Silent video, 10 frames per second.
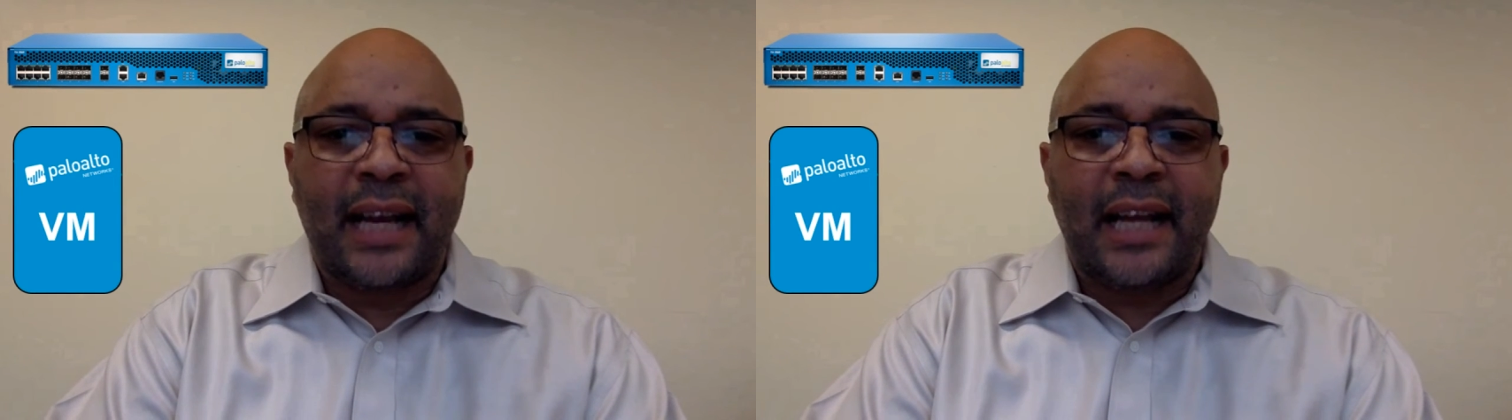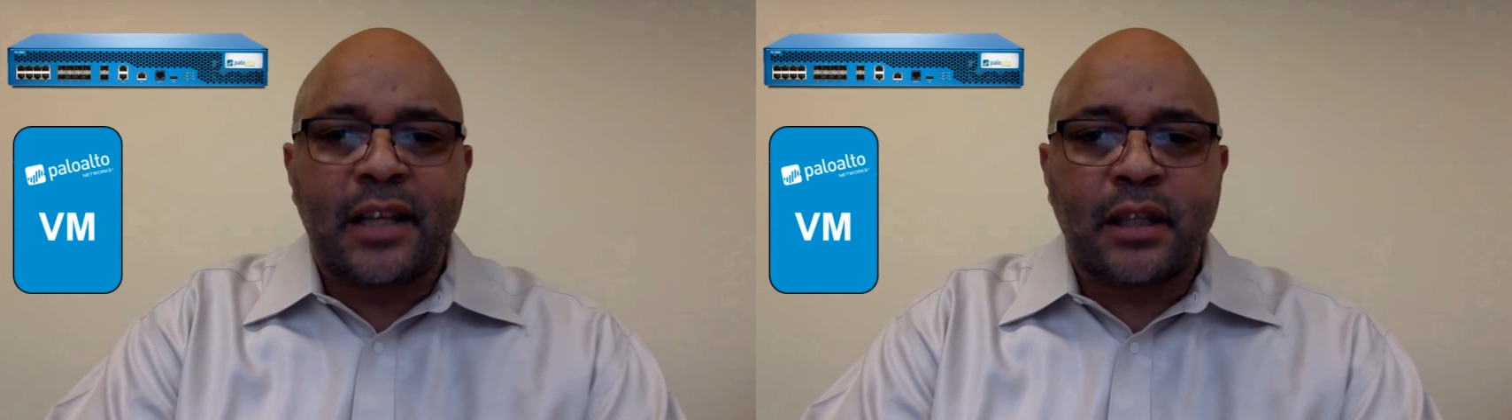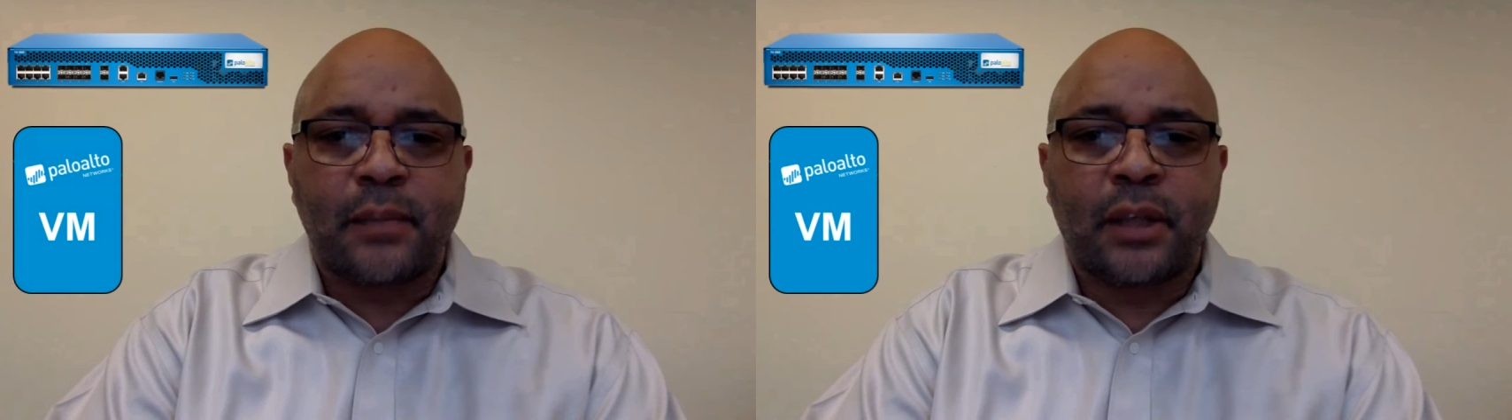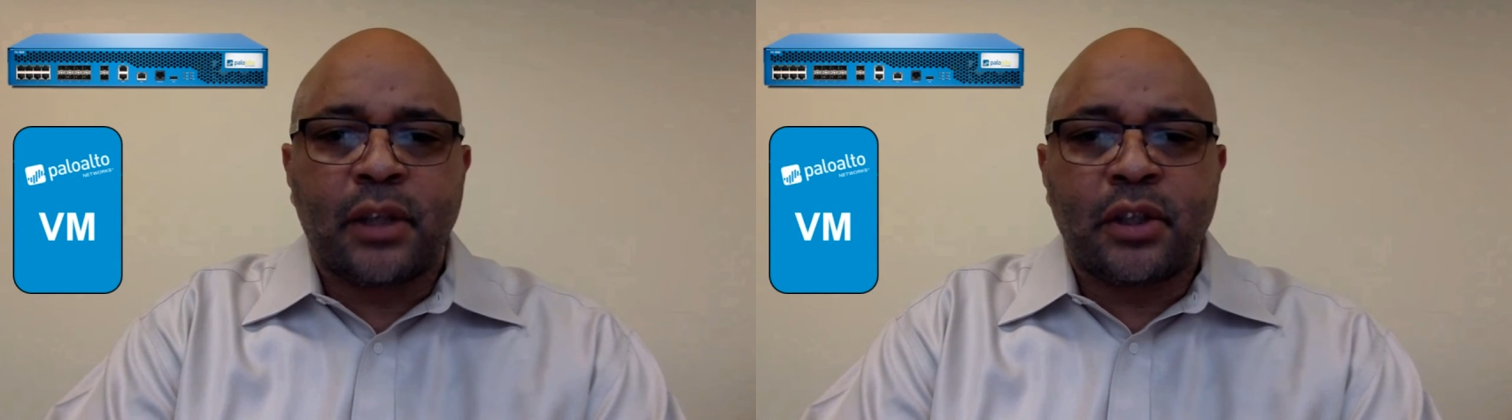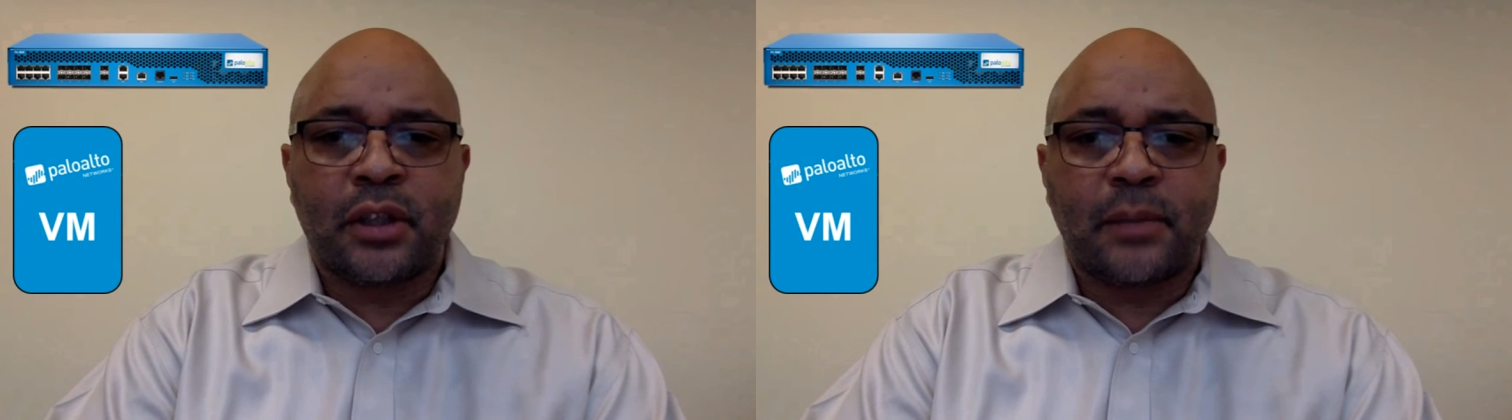and
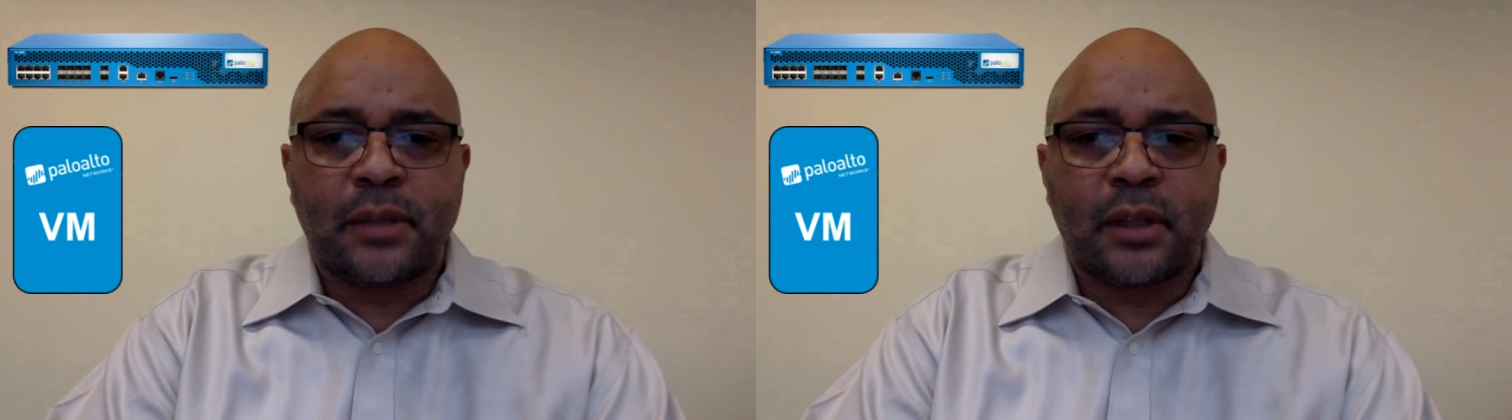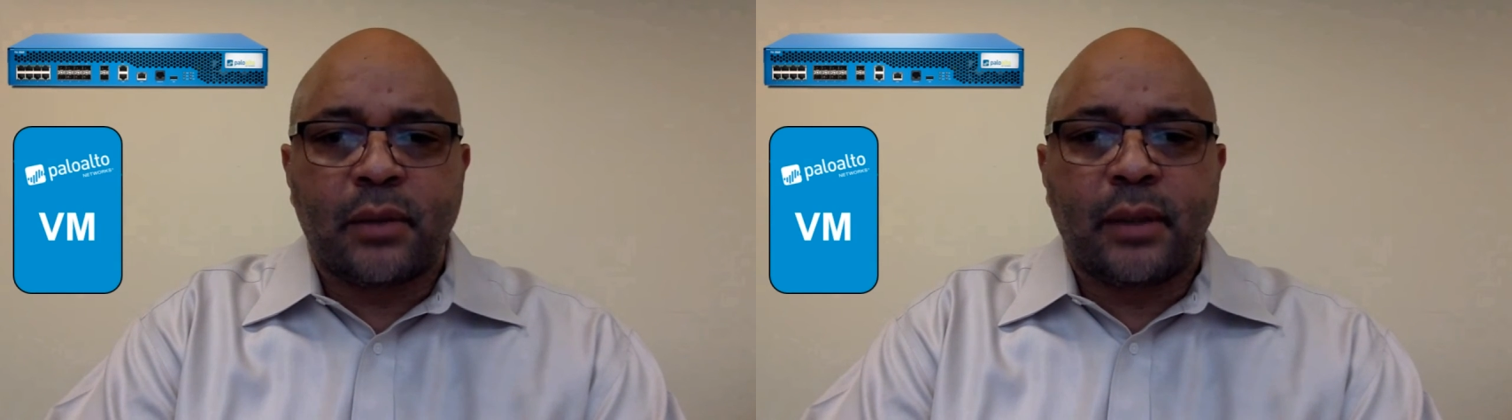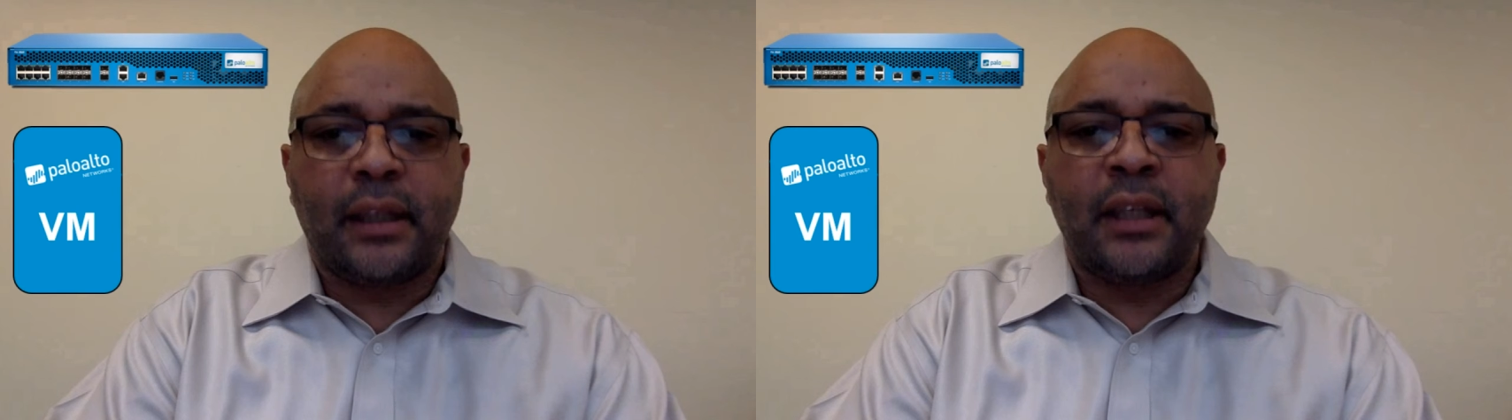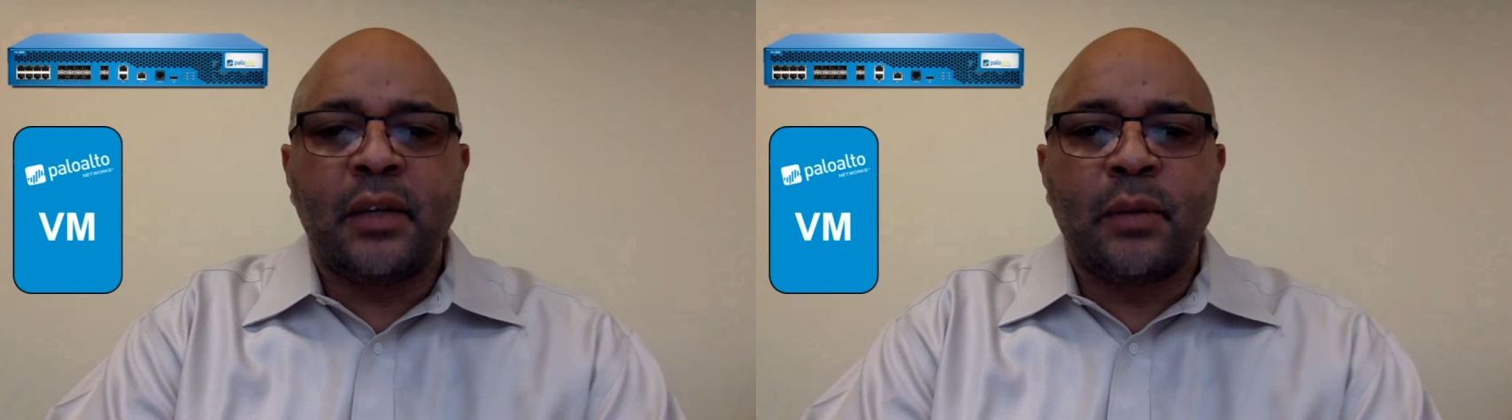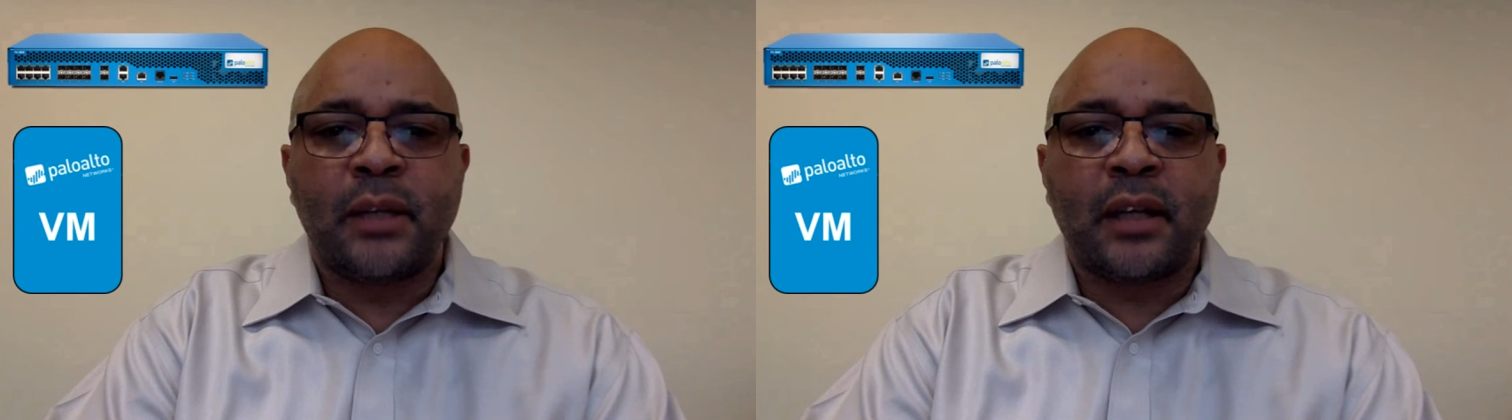
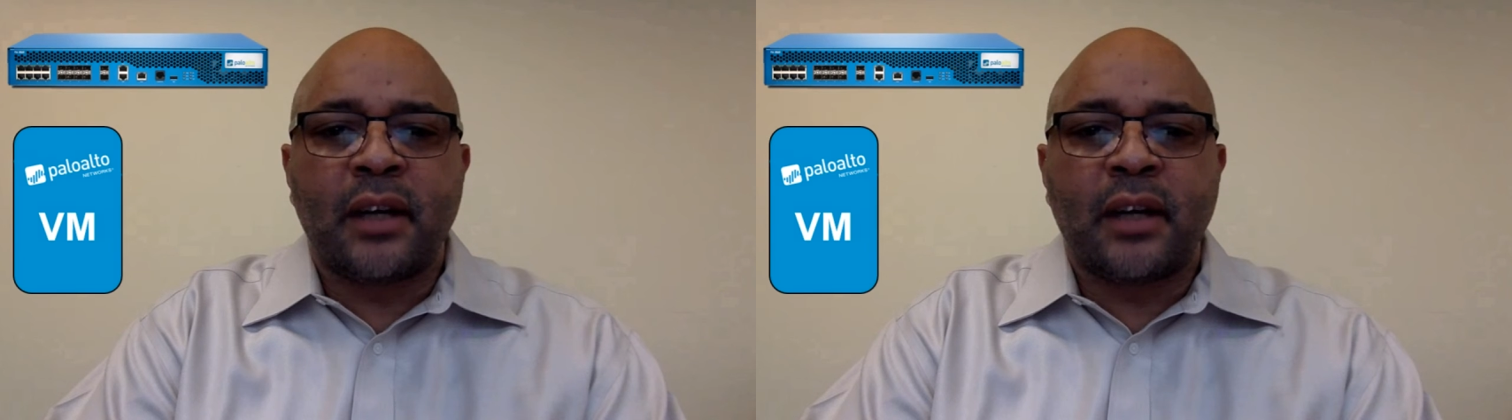subsequently with